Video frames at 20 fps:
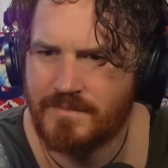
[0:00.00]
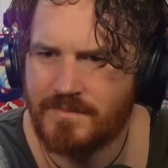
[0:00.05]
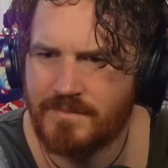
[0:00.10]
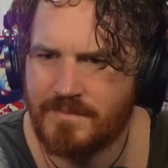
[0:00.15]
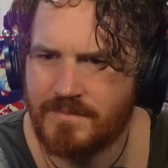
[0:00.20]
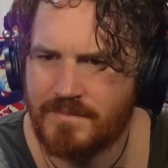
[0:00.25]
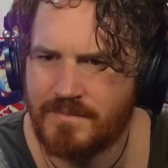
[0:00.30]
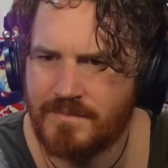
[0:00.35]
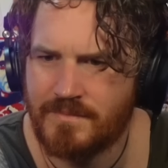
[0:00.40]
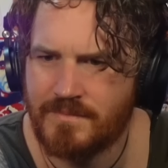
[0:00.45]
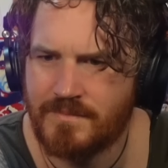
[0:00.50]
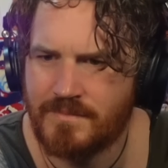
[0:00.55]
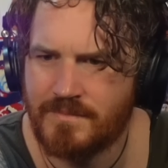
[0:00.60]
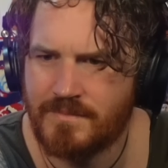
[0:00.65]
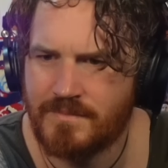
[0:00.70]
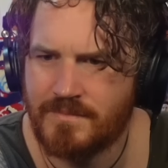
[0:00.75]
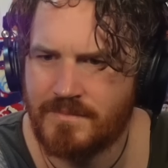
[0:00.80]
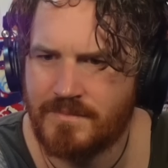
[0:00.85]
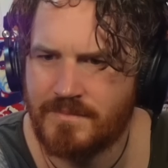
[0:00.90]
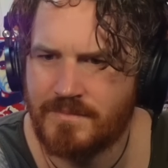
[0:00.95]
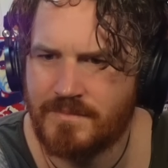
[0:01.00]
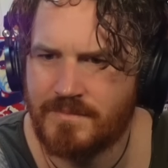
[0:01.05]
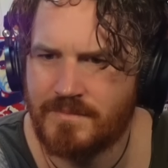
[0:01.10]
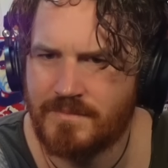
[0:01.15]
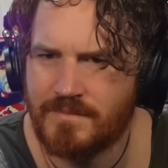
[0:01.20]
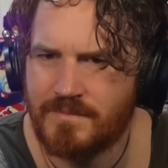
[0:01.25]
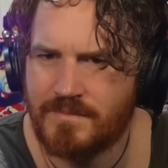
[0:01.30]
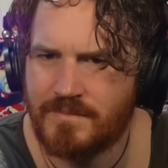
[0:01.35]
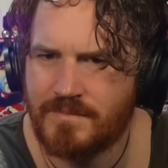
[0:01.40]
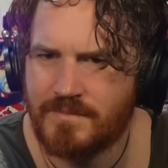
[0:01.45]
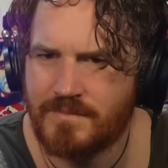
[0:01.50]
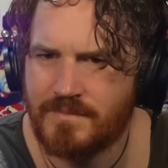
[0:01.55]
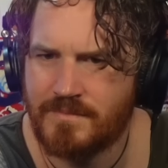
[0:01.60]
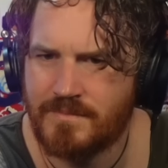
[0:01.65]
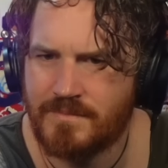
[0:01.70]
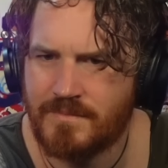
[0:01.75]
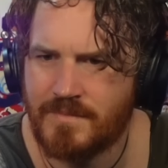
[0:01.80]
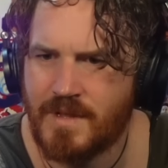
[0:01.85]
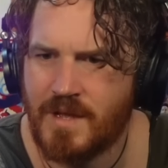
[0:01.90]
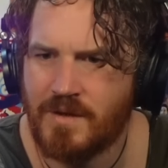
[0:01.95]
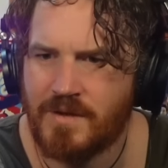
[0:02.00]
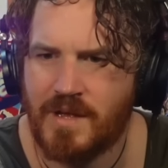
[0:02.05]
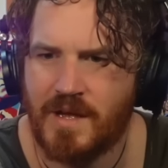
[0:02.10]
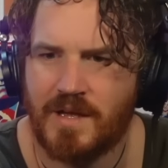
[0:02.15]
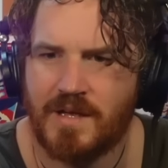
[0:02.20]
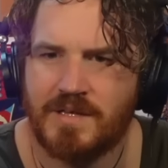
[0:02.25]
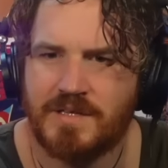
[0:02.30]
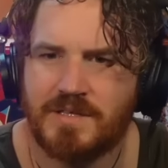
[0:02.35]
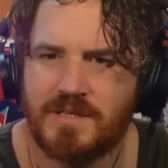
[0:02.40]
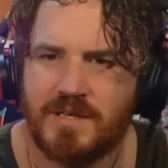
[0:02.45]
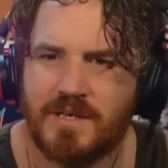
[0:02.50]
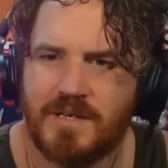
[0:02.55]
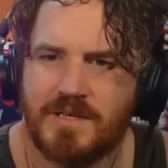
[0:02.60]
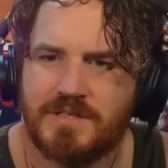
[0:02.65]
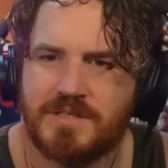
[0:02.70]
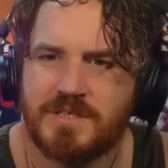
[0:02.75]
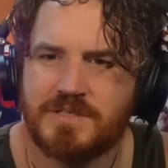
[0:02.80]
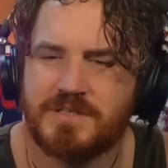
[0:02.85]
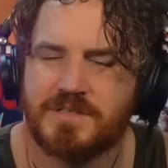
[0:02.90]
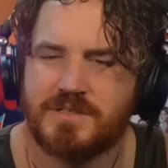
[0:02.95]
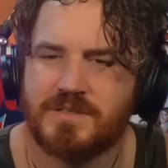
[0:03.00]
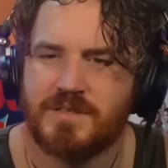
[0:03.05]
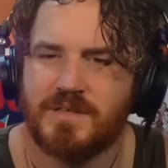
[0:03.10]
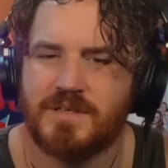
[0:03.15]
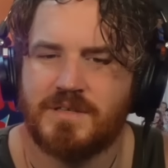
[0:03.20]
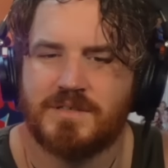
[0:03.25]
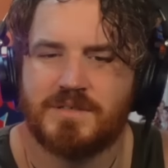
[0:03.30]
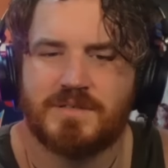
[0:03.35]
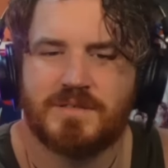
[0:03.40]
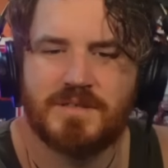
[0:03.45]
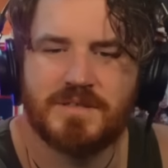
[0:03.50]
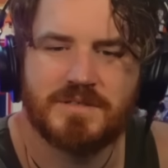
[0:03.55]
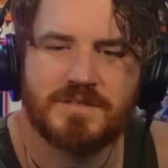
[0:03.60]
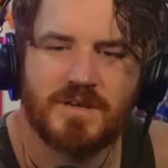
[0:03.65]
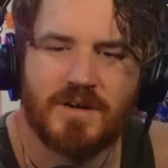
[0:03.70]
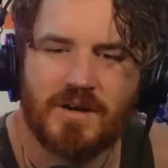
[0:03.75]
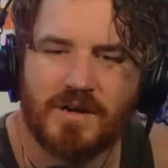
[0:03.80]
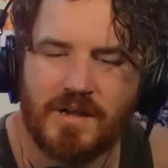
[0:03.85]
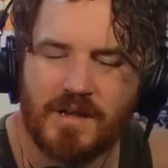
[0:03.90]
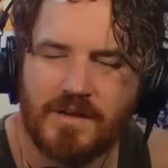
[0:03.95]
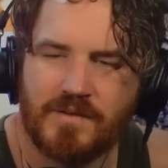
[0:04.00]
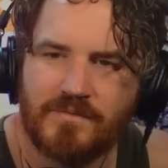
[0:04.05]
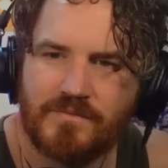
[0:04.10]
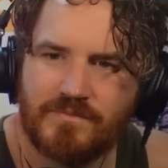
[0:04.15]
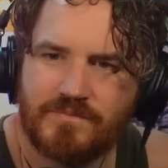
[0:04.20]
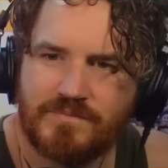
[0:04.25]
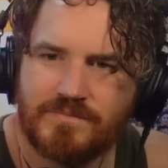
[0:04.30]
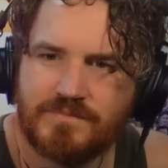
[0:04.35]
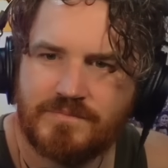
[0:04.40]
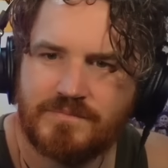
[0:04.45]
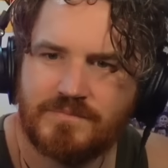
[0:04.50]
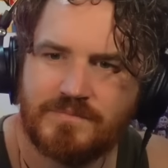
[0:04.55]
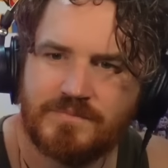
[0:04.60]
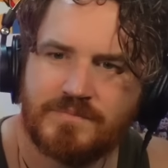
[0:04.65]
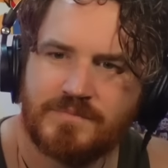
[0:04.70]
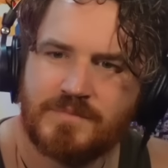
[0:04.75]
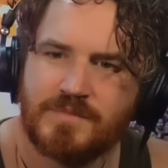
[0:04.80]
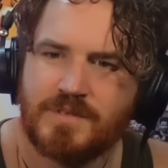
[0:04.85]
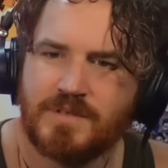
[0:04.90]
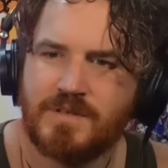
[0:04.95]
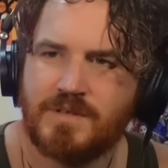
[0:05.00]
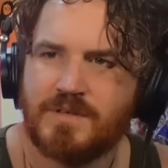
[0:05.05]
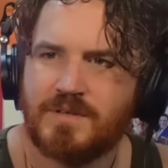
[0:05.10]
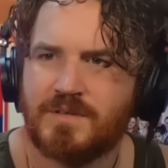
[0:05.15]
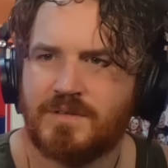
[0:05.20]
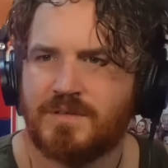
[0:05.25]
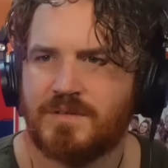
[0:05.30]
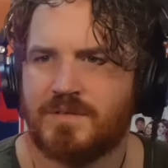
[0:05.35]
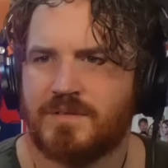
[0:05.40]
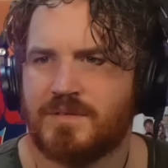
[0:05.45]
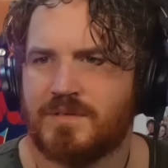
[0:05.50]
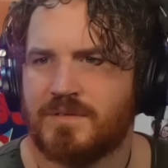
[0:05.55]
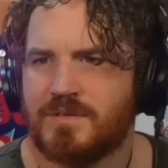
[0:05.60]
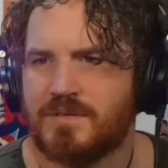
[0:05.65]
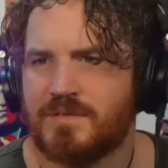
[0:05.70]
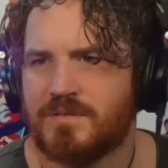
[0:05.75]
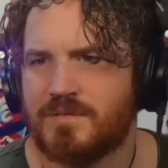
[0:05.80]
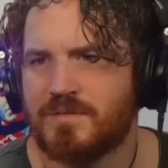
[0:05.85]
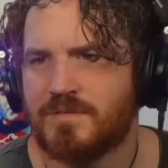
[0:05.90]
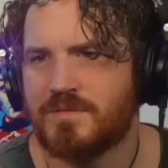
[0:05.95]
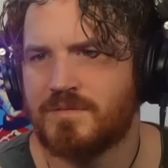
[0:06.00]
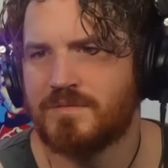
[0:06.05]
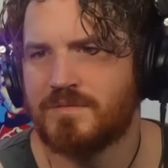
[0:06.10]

The person shown says nothing.